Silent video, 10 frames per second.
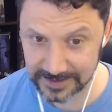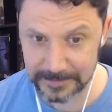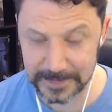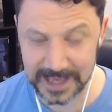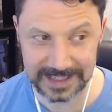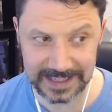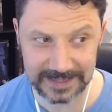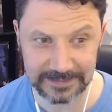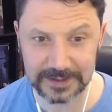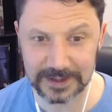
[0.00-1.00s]
and
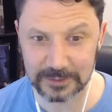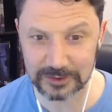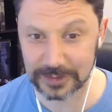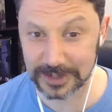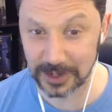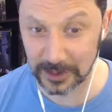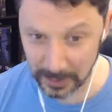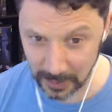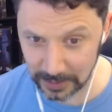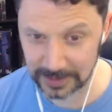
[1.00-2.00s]
even restoring a
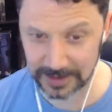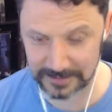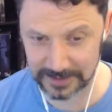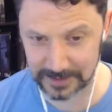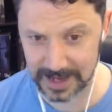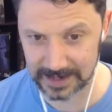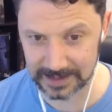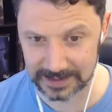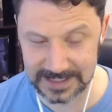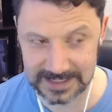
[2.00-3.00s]
quarter of their mana
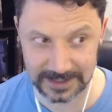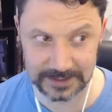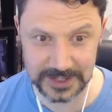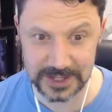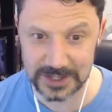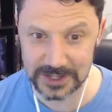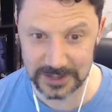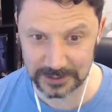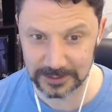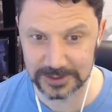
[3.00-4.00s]
still is a
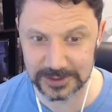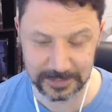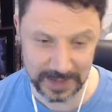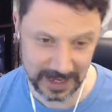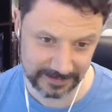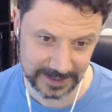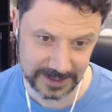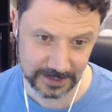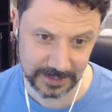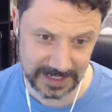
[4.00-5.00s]
huge benefit.
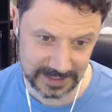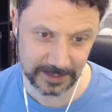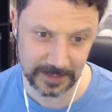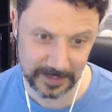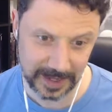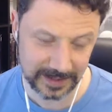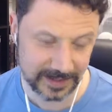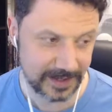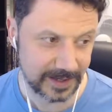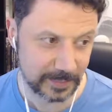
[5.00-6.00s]
So basically, what my
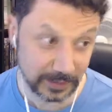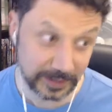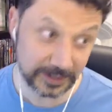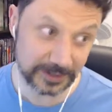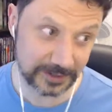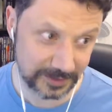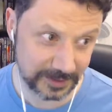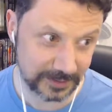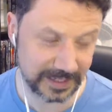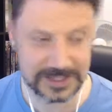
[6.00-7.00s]
player could
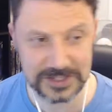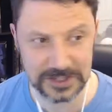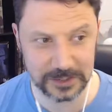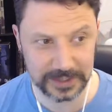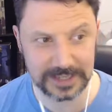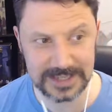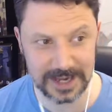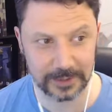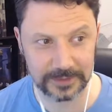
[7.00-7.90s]
do is squeeze out